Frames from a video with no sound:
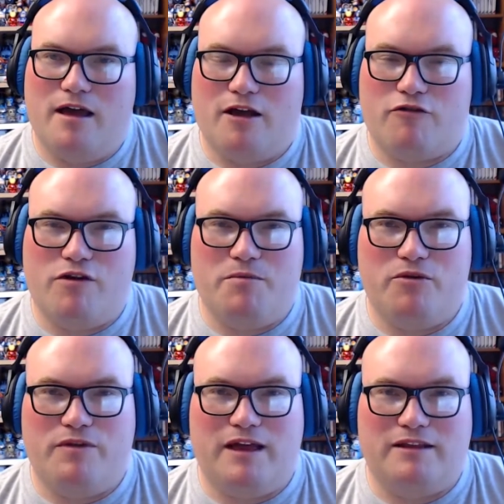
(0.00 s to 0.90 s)
a
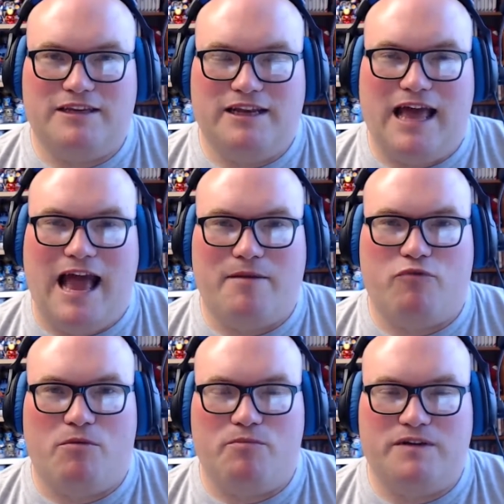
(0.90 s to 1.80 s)
criminal that didn't had a
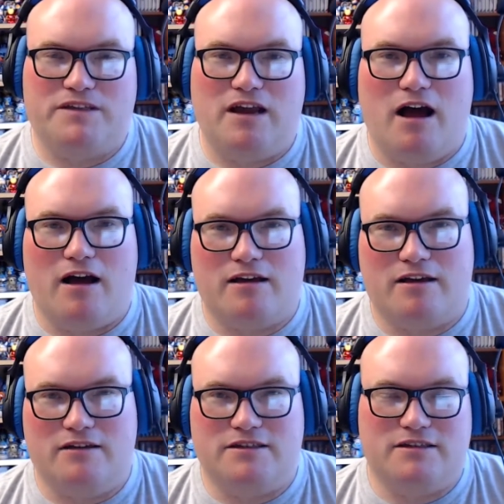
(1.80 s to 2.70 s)
problem with Stark
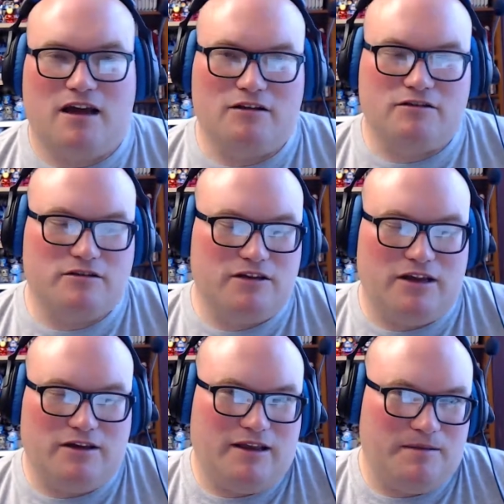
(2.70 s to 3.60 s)
because Stark, you
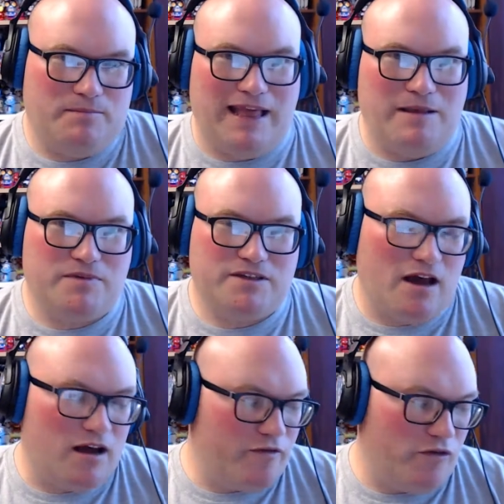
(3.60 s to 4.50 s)
know, blamed
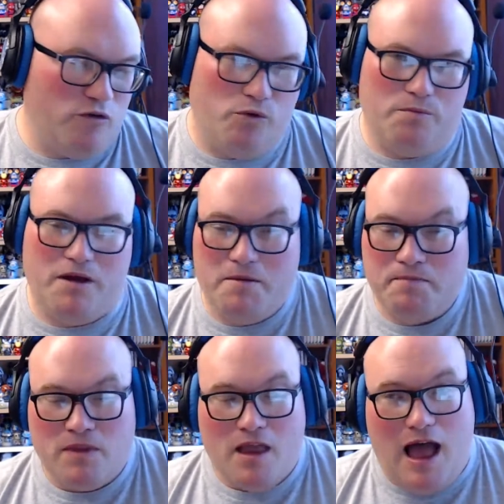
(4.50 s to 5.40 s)
Stark for it all. But
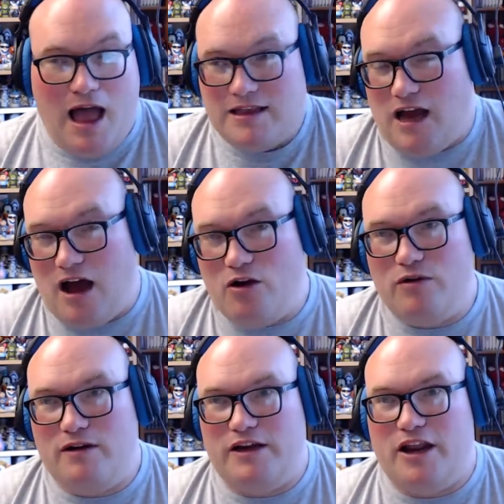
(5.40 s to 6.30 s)
as a
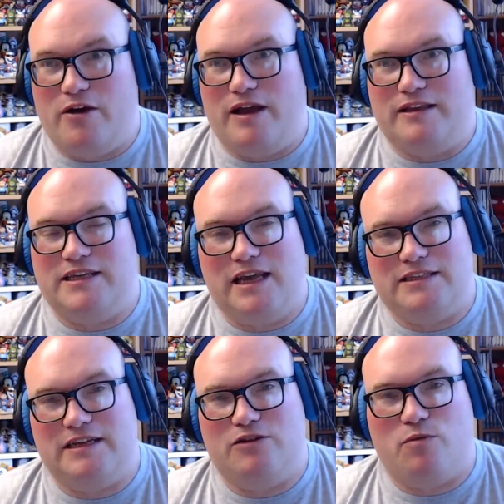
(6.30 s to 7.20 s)
whole, you know, it
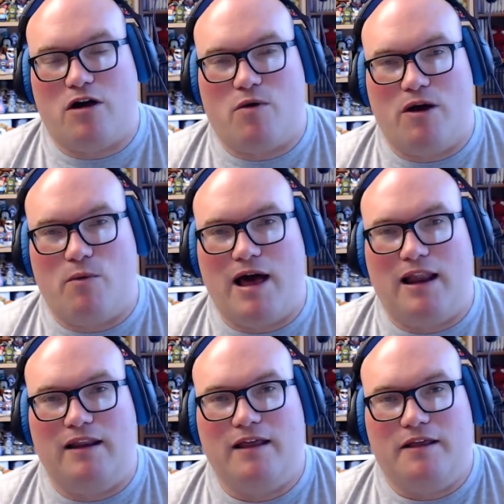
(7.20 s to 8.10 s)
seemed to work quite
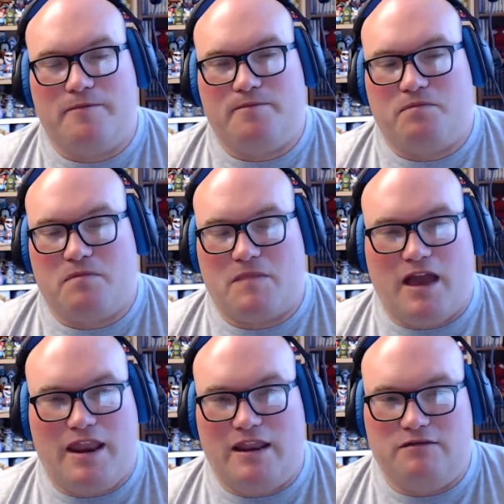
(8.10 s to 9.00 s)
well.
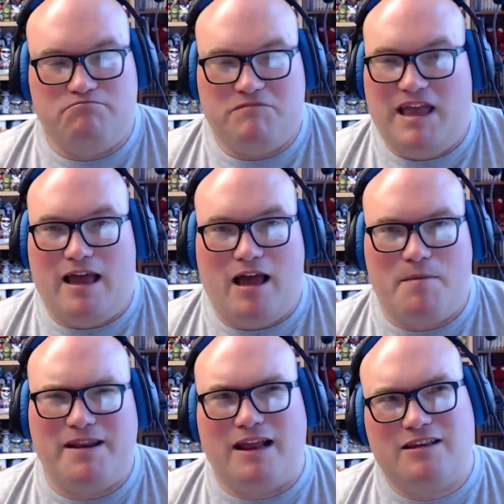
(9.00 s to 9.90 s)
And then yeah, I
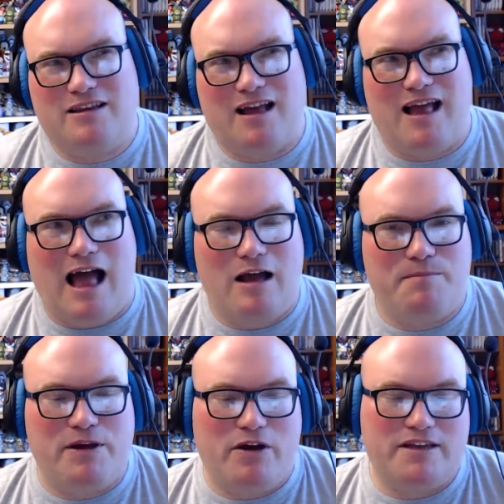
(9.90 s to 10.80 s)
mean,
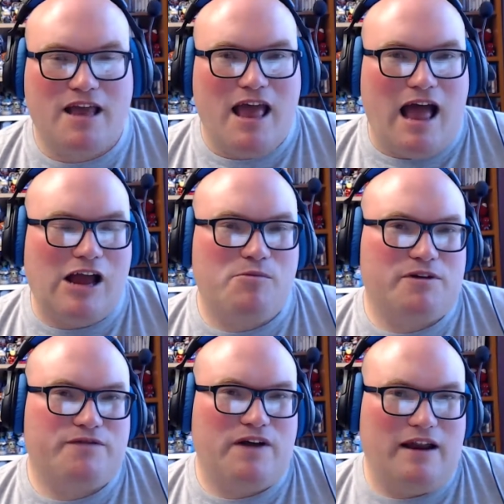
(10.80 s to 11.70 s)
I'd be honest, I
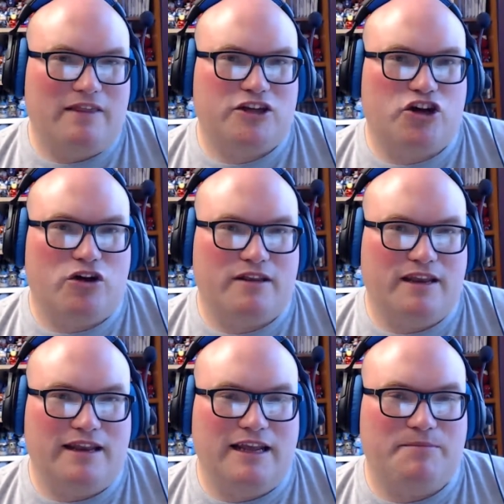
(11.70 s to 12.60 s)
almost felt like the Shocker
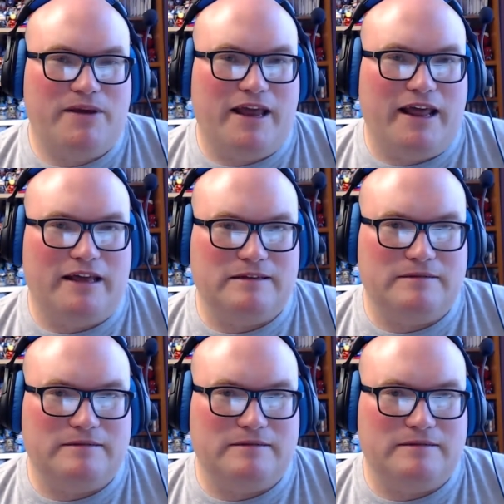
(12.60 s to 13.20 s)
didn't need to be in it.